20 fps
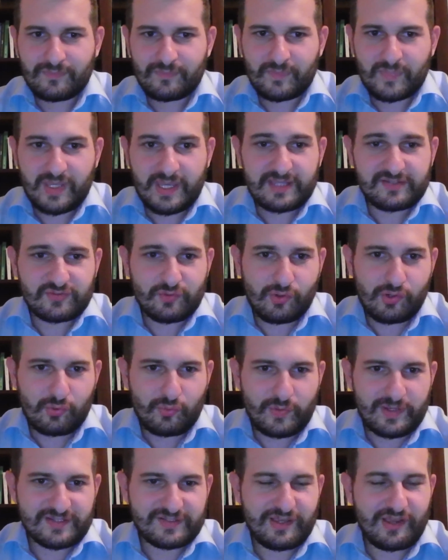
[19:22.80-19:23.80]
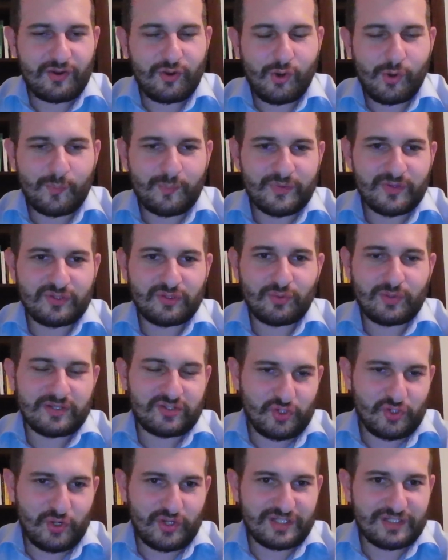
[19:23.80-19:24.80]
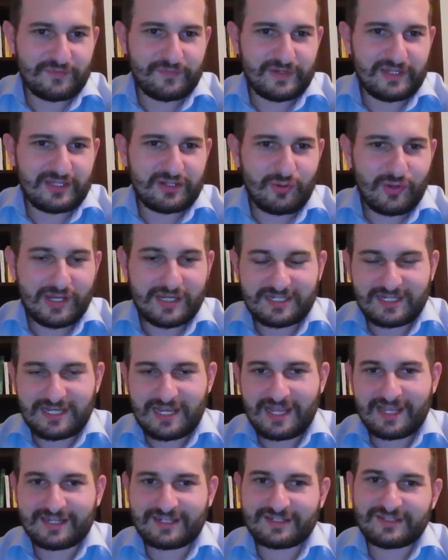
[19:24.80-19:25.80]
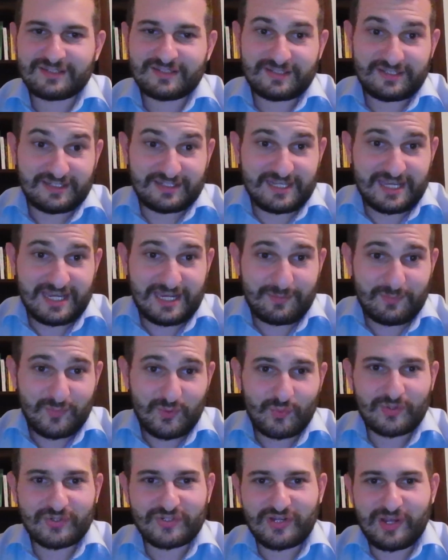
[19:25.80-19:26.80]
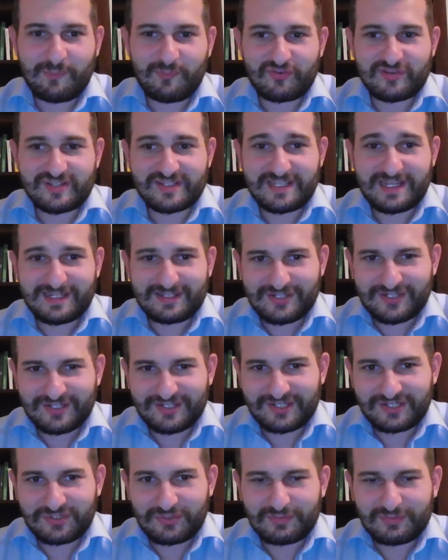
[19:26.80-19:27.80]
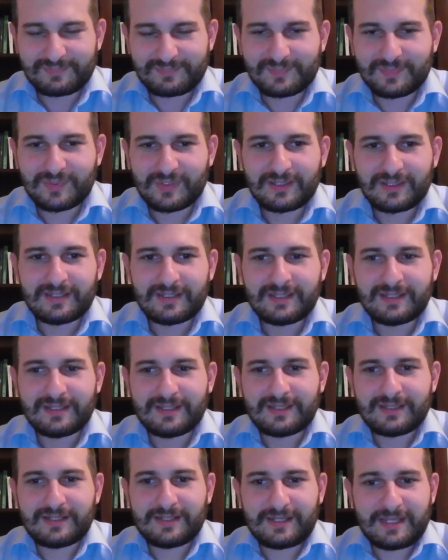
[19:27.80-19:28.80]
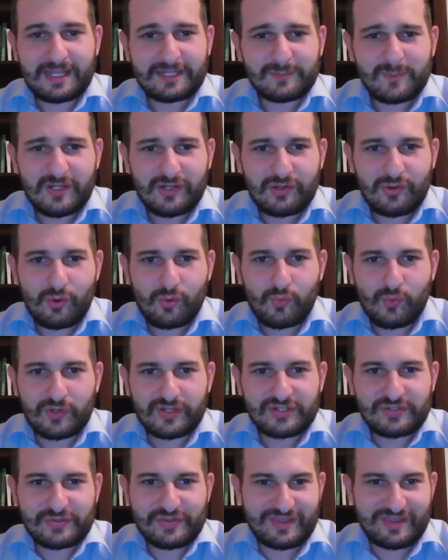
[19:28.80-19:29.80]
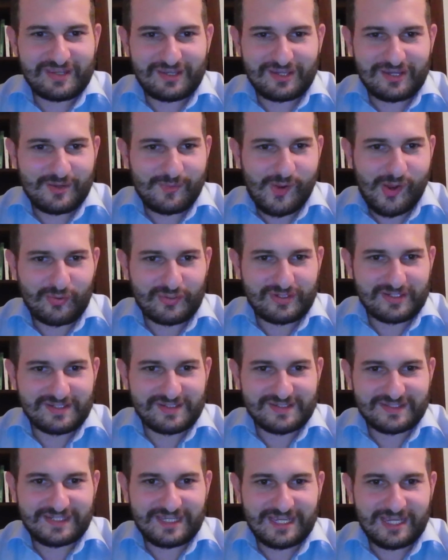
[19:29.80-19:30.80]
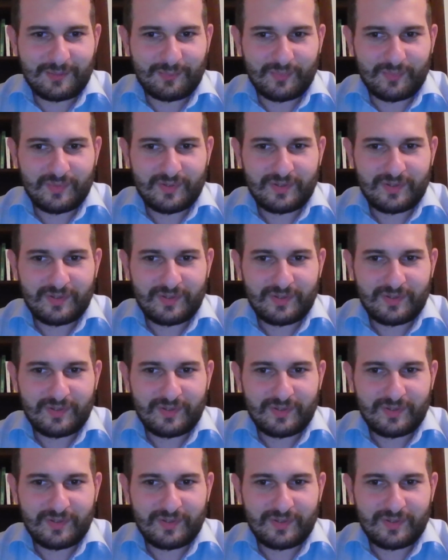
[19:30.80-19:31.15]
As always, I hope you enjoyed the video and liked the game which I presented you. Let me know what you think about this game.